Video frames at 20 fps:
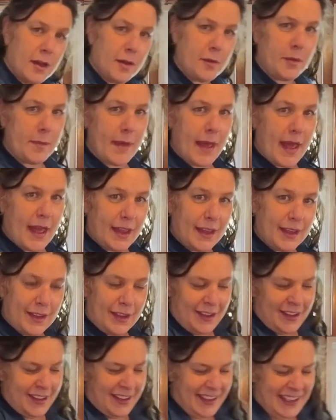We're back.
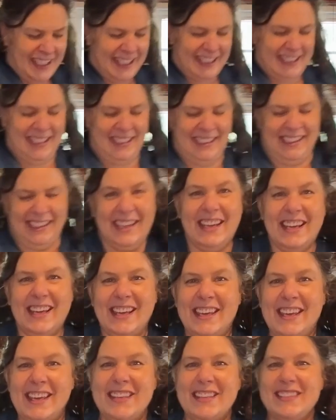
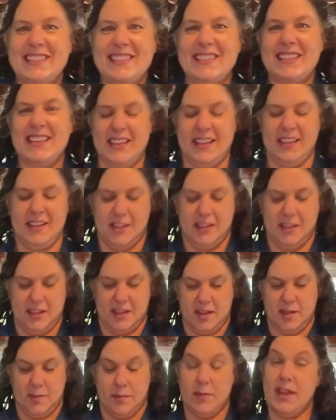He's
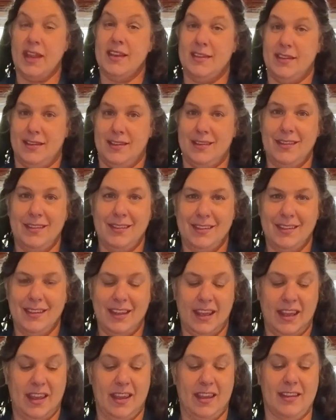blended.
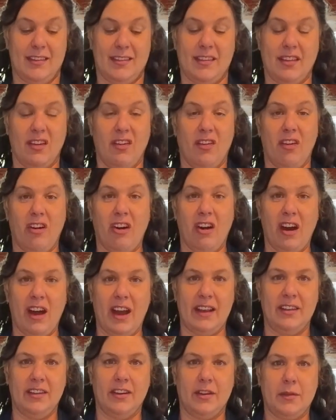He is
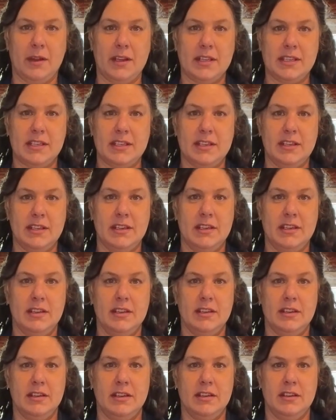hot. Look, watch.
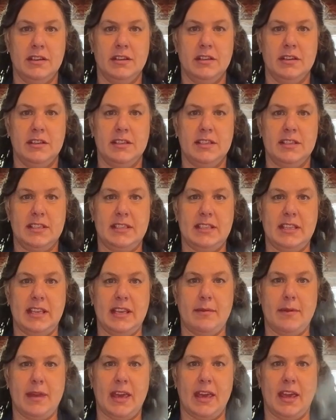
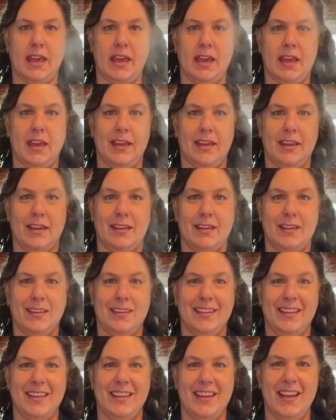Steamy.
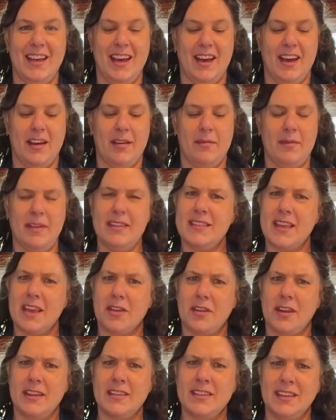Isn't that
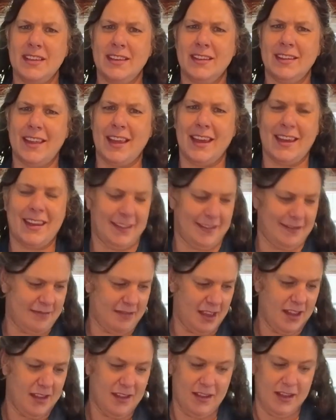crazy? Like,
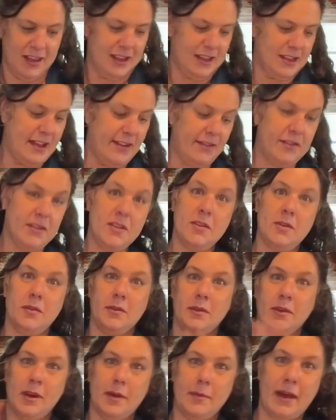never
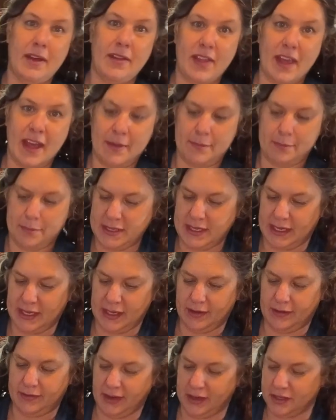knew about that
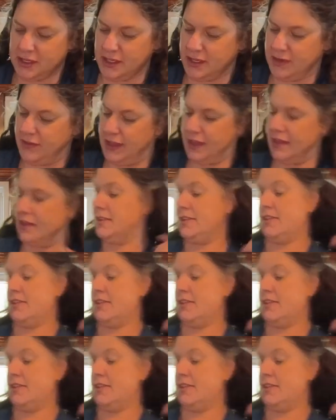particular function of these.